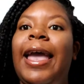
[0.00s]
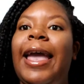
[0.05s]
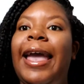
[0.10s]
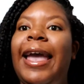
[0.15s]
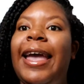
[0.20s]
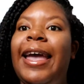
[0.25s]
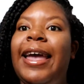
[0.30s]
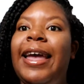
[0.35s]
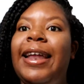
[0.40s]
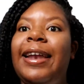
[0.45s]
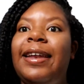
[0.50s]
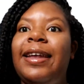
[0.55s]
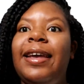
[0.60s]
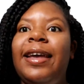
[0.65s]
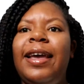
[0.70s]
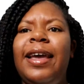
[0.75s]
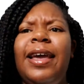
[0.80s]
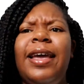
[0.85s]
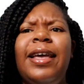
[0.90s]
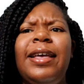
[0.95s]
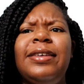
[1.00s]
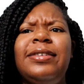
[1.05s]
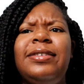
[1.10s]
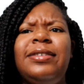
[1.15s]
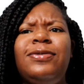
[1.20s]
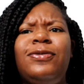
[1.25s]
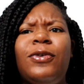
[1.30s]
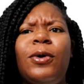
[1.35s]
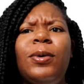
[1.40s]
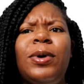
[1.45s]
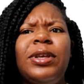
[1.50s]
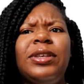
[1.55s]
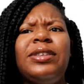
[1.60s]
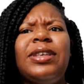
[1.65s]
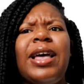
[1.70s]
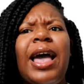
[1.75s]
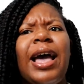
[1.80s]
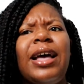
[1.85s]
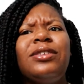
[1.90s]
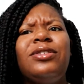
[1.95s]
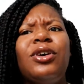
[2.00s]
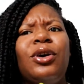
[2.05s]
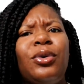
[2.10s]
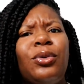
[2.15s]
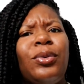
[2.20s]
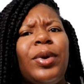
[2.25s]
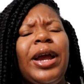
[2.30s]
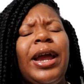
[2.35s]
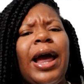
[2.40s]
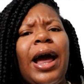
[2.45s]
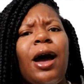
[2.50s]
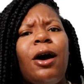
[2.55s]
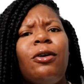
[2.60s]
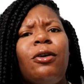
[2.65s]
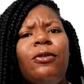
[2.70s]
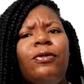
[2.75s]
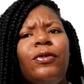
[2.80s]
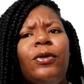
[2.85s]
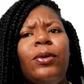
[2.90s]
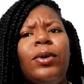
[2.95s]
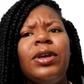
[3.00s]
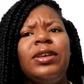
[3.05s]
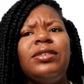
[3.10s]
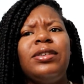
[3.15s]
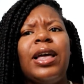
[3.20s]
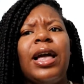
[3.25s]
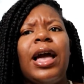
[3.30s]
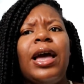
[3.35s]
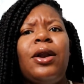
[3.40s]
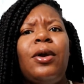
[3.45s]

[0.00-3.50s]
And it's focused. It has a great autofocus.